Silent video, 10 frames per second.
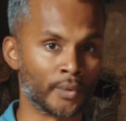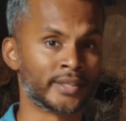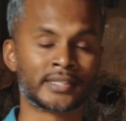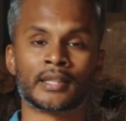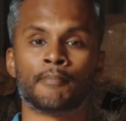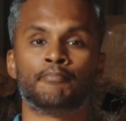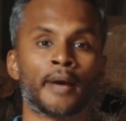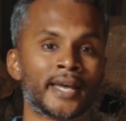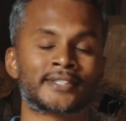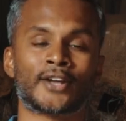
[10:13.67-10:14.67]
This is the
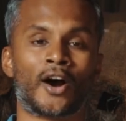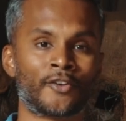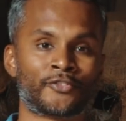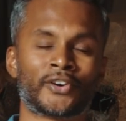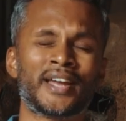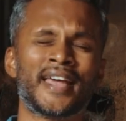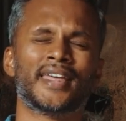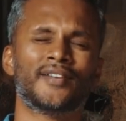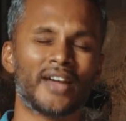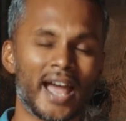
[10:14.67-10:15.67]
best offer
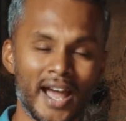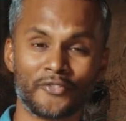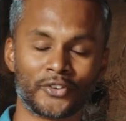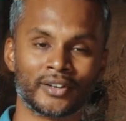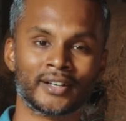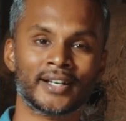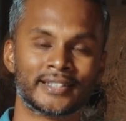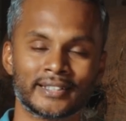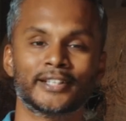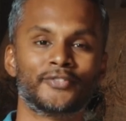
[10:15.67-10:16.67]
they've ever
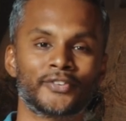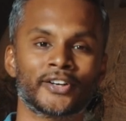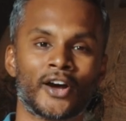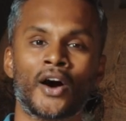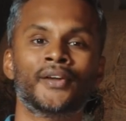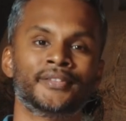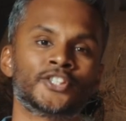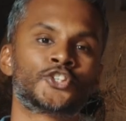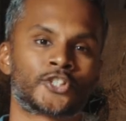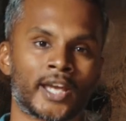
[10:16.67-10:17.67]
delivered on
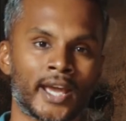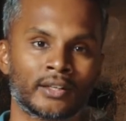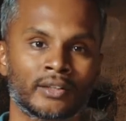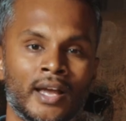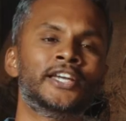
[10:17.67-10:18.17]
this channel.